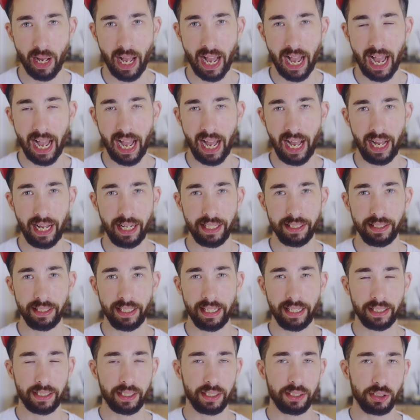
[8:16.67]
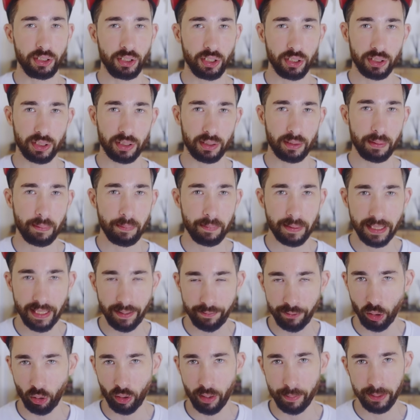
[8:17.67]
and it can just give
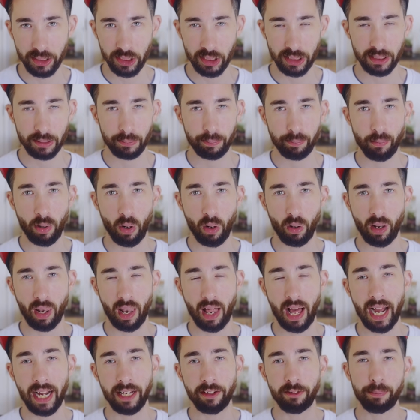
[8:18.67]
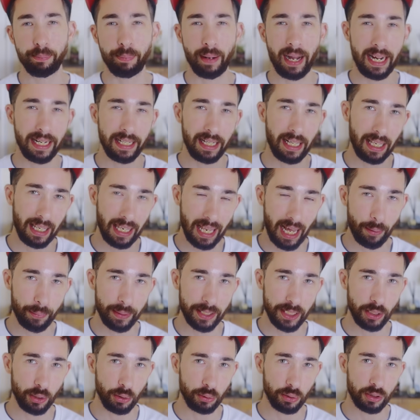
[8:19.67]
your images more life by allowing
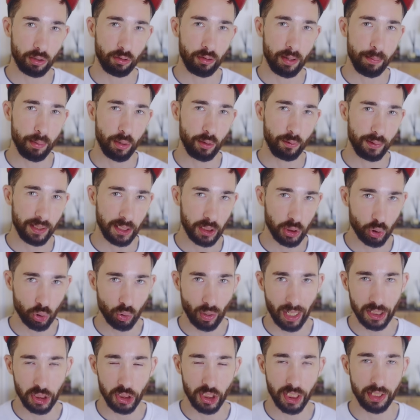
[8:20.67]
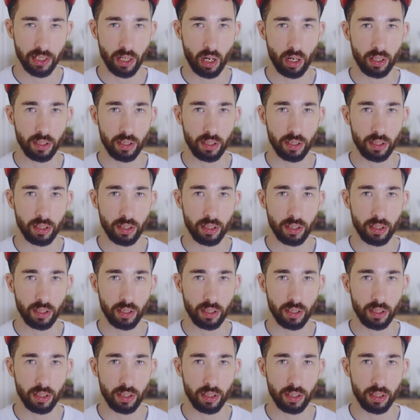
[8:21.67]
you to remove distracting